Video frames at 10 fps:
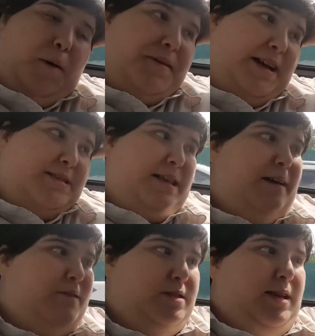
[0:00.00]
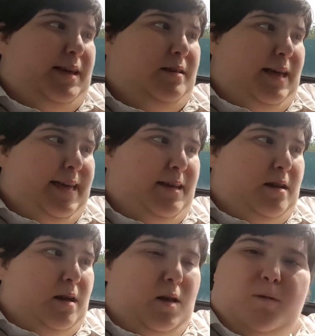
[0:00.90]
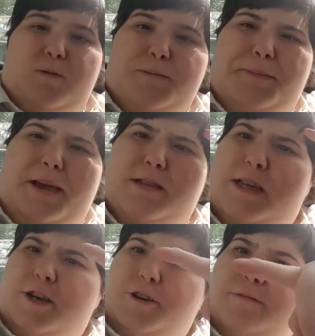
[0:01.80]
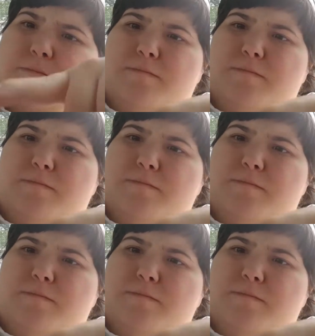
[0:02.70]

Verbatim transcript: I hope you guys have a good day, and I will be back later.